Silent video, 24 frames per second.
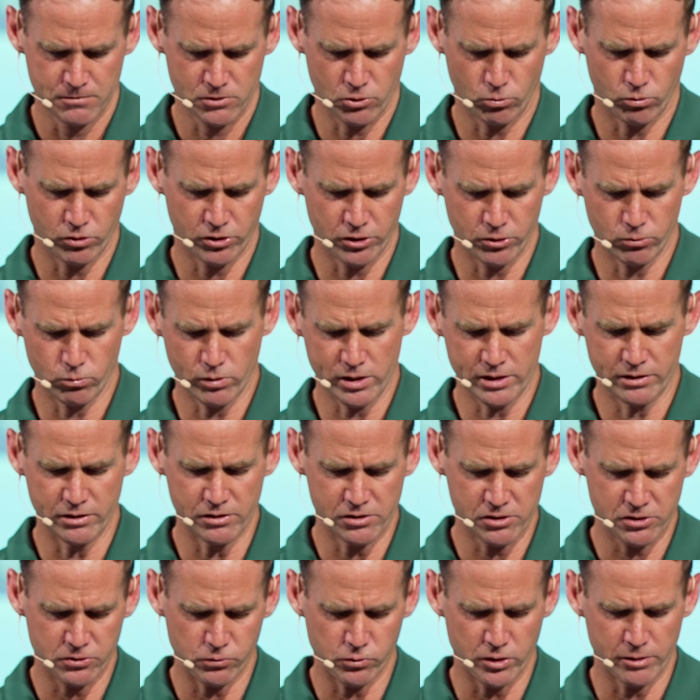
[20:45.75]
So we're going to read
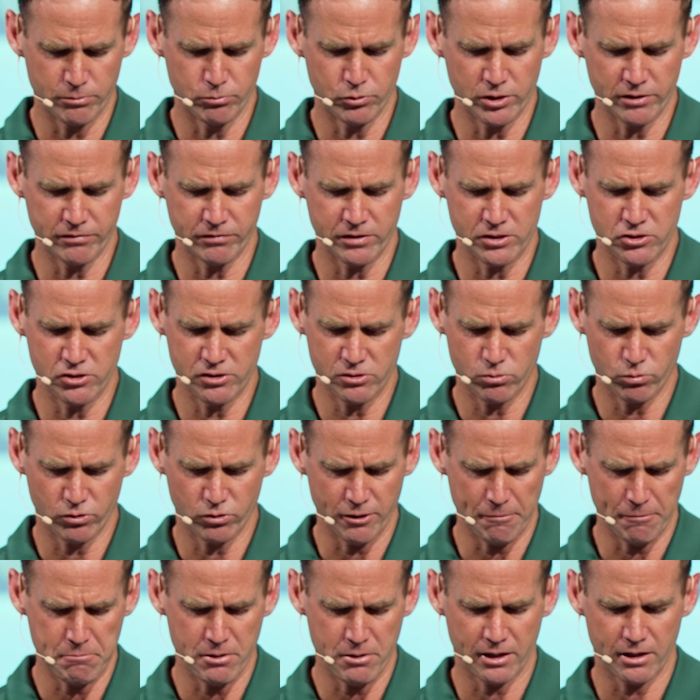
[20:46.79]
this story briefly. Just we're
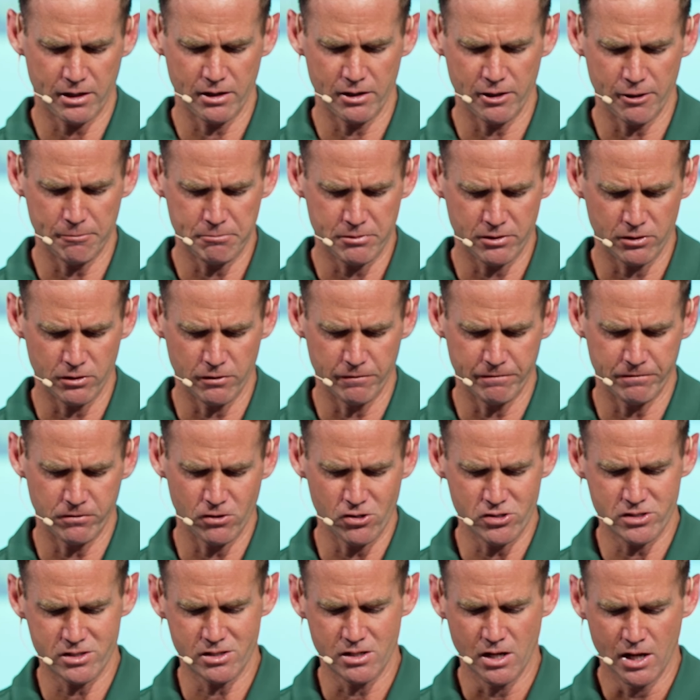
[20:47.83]
going to pick it up here in
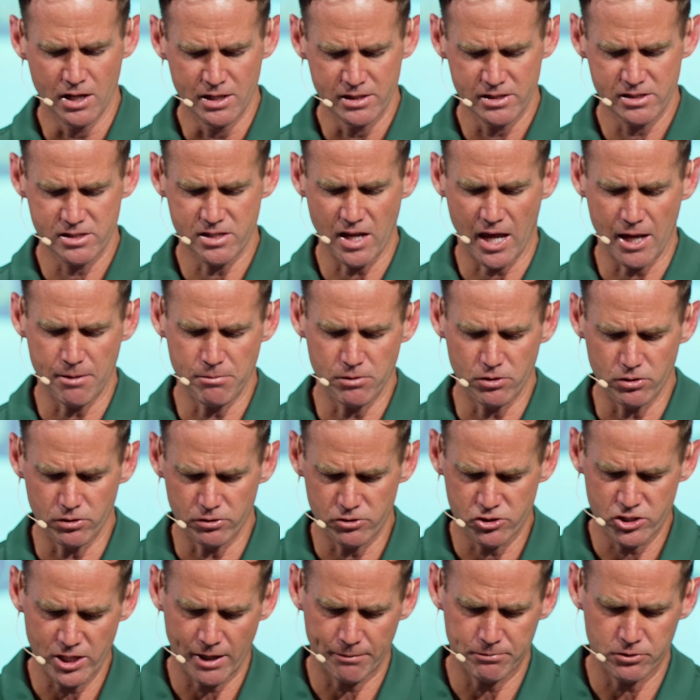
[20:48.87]
1 Samuel
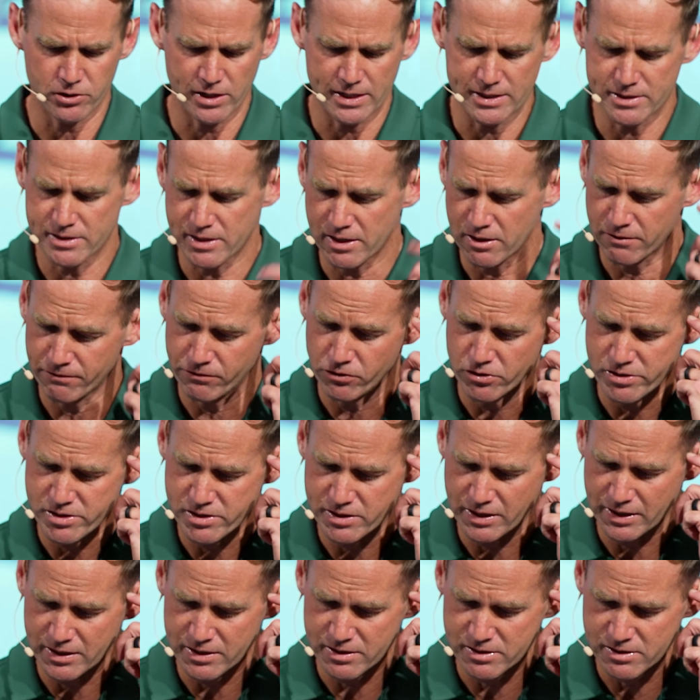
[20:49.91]
chapter 18, verse
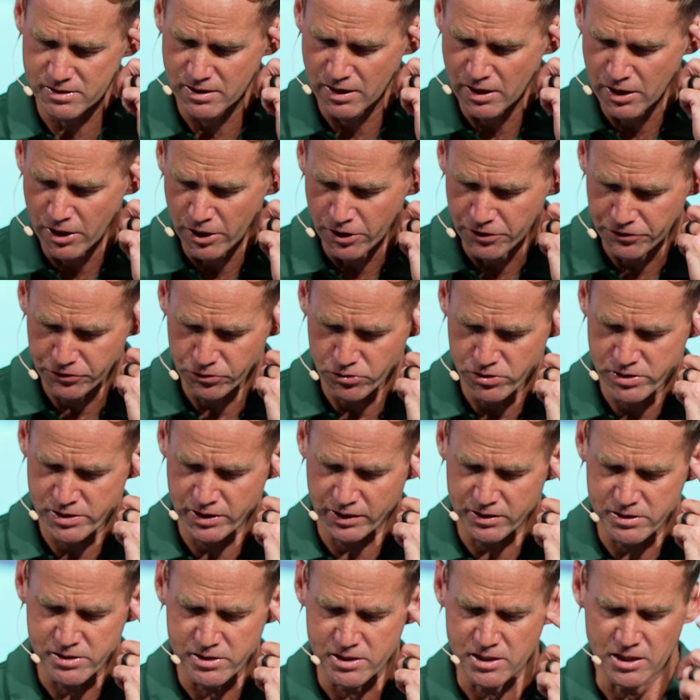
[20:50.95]
6 through
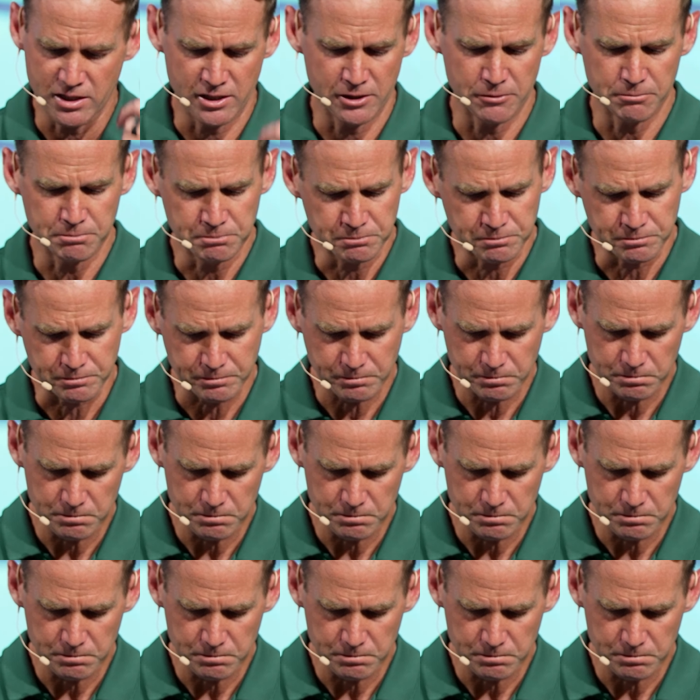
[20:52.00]
16.